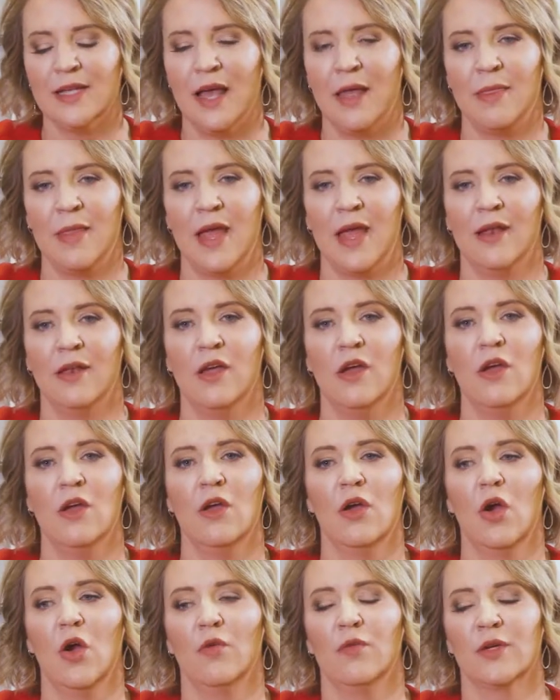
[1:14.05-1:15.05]
And then
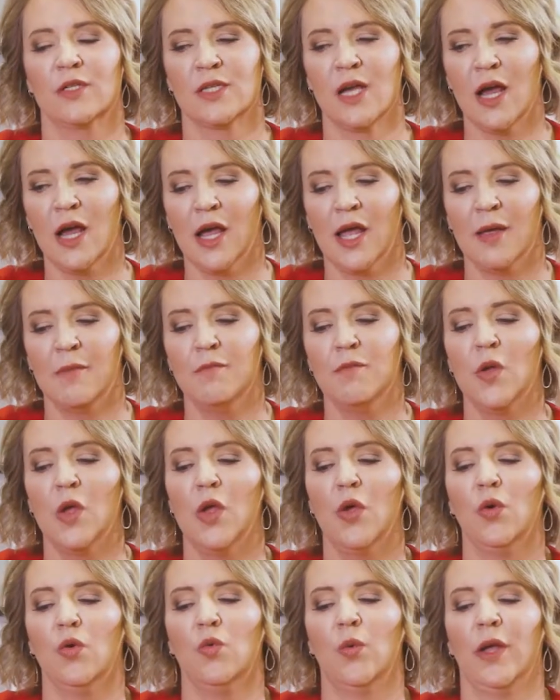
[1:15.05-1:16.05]
over time,
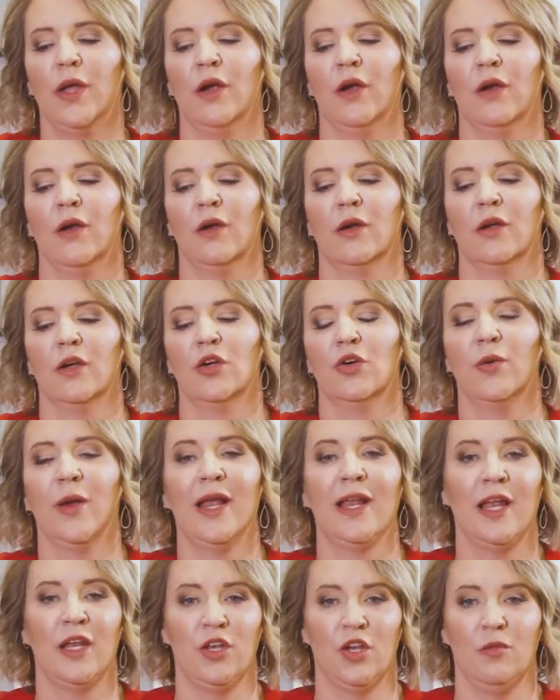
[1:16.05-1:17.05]
we're
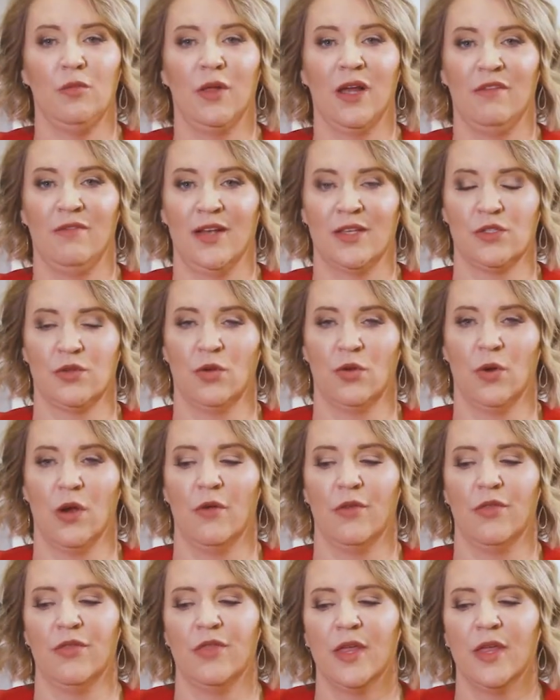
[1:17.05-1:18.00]
creating new blood vessel growth.